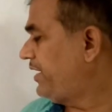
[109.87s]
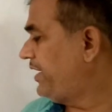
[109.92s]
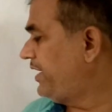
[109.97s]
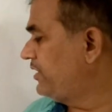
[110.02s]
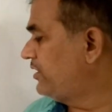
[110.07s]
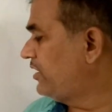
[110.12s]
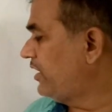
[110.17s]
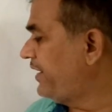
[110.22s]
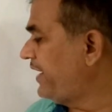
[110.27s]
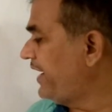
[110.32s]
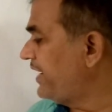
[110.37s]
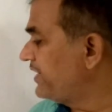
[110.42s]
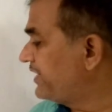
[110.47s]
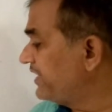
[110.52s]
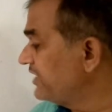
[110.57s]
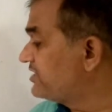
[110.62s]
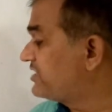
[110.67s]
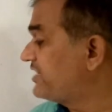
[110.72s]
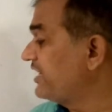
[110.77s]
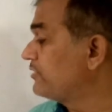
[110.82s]
in the
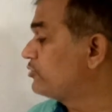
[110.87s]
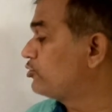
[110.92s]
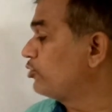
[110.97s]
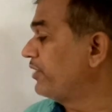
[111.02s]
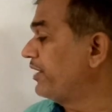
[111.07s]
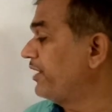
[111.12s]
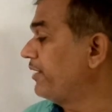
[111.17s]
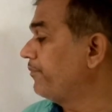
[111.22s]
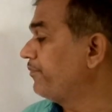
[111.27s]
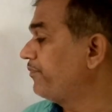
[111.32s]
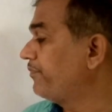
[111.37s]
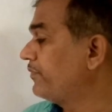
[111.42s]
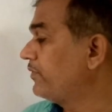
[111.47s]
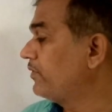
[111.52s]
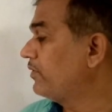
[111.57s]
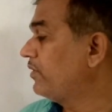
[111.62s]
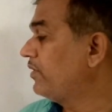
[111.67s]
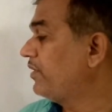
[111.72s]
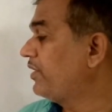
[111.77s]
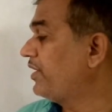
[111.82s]
19th century
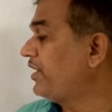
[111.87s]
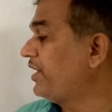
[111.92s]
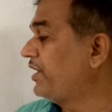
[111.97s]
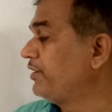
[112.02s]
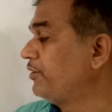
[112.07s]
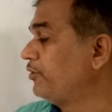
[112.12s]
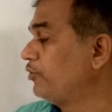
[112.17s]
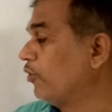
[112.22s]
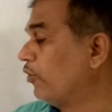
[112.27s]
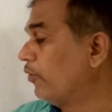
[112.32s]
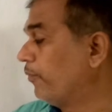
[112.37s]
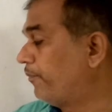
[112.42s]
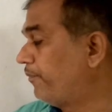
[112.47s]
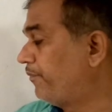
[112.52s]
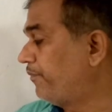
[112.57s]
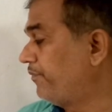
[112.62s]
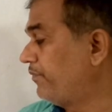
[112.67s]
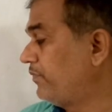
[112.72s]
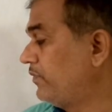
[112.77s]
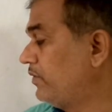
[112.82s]
in Europe.
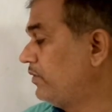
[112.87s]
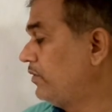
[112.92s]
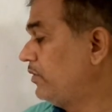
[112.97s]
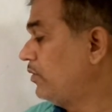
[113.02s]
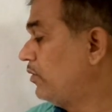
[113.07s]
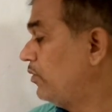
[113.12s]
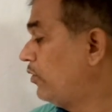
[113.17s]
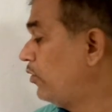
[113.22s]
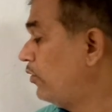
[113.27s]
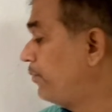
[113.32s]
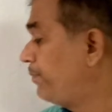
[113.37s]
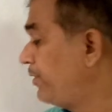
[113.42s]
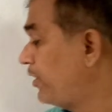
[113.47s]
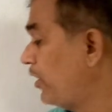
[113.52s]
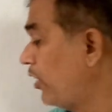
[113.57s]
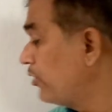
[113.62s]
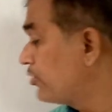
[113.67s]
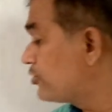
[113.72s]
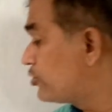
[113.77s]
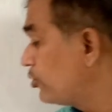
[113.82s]
Who
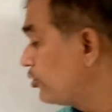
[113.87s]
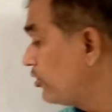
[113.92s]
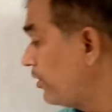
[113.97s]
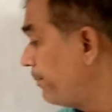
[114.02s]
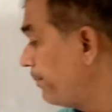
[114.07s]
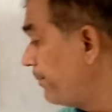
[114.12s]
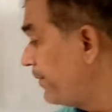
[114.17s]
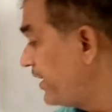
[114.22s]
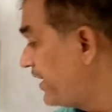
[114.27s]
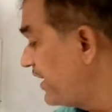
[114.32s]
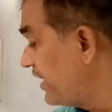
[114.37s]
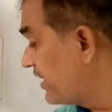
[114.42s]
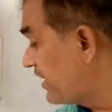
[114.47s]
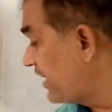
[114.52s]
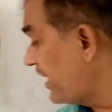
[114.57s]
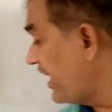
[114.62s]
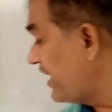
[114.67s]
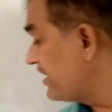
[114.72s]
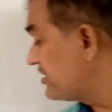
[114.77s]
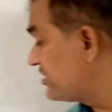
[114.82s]
belongs to the middle
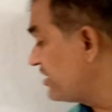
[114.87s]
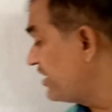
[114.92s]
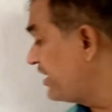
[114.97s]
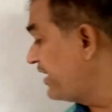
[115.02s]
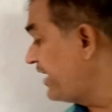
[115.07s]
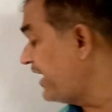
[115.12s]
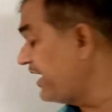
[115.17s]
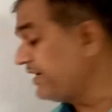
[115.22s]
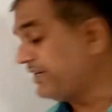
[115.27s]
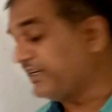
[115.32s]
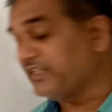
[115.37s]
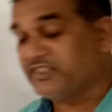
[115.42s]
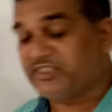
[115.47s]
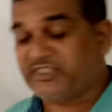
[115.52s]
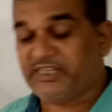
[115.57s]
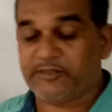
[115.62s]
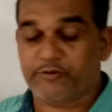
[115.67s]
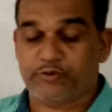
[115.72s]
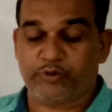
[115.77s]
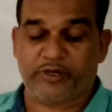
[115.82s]
class in
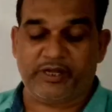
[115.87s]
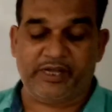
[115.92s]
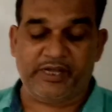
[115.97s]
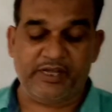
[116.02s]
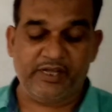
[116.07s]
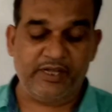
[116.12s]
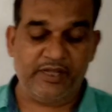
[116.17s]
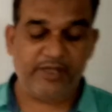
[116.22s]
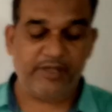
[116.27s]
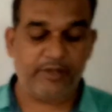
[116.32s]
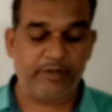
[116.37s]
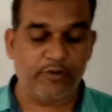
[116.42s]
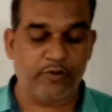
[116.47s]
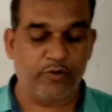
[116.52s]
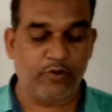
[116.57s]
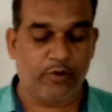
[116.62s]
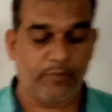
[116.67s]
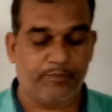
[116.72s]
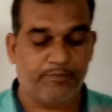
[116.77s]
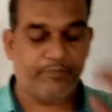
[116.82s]
19th century
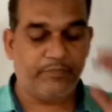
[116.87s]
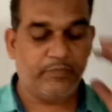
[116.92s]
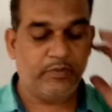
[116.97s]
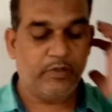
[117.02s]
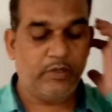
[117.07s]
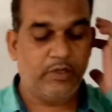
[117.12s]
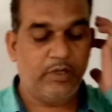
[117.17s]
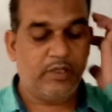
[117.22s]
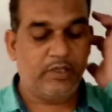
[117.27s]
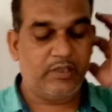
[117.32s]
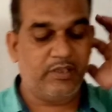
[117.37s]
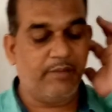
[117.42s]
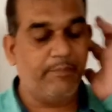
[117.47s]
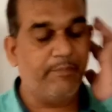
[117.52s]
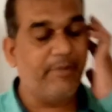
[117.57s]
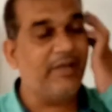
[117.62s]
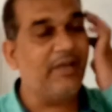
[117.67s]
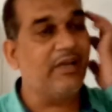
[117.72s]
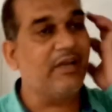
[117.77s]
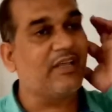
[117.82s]
Europe. The
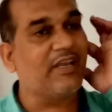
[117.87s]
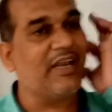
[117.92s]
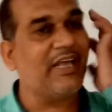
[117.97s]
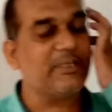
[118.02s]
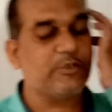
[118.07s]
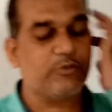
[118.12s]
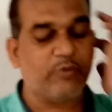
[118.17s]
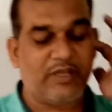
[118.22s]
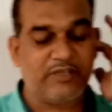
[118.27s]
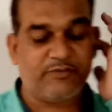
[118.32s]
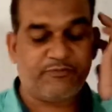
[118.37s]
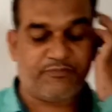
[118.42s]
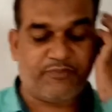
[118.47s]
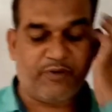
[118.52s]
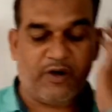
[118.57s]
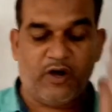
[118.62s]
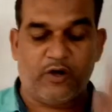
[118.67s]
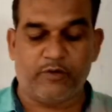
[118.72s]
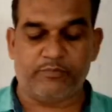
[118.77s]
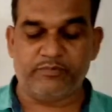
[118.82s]
middle class was
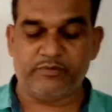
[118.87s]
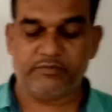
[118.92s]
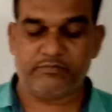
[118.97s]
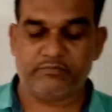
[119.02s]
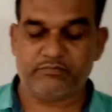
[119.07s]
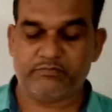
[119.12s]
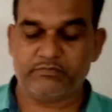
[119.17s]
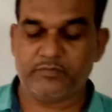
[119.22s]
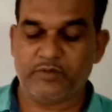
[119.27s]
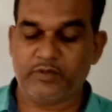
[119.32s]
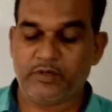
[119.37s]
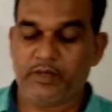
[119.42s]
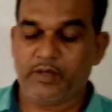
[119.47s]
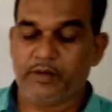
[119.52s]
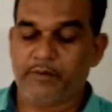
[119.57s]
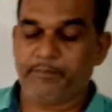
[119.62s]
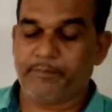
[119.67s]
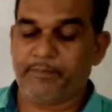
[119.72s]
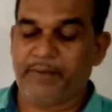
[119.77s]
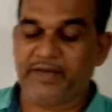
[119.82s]
formed
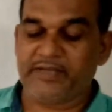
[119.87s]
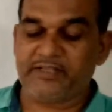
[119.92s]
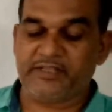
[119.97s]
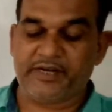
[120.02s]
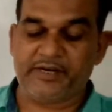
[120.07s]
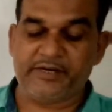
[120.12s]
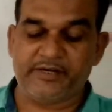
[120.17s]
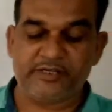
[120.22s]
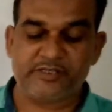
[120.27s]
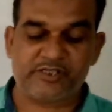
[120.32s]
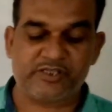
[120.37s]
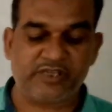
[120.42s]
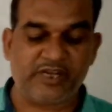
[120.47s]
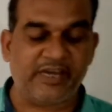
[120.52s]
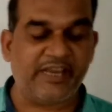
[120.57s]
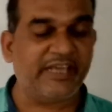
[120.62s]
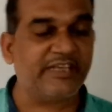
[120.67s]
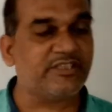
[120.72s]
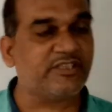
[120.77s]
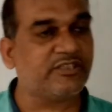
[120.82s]
by the
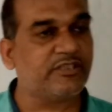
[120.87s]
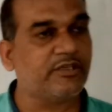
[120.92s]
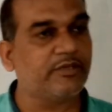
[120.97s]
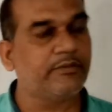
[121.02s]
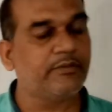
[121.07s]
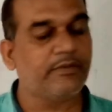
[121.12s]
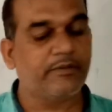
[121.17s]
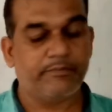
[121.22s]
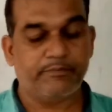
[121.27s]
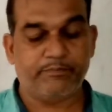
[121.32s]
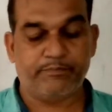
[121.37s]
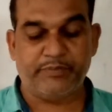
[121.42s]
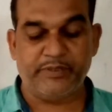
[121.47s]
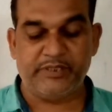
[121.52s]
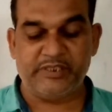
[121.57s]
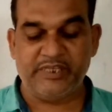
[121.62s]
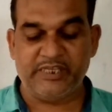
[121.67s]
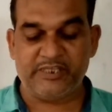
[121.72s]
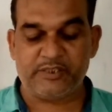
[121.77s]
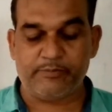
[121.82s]
industrialists,
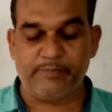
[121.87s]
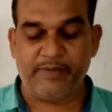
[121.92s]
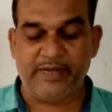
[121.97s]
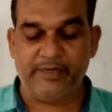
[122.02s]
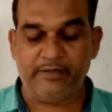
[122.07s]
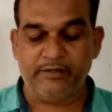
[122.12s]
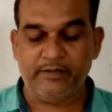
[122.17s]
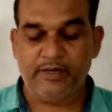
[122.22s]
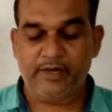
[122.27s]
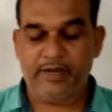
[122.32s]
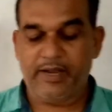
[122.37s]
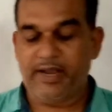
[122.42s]
businessmen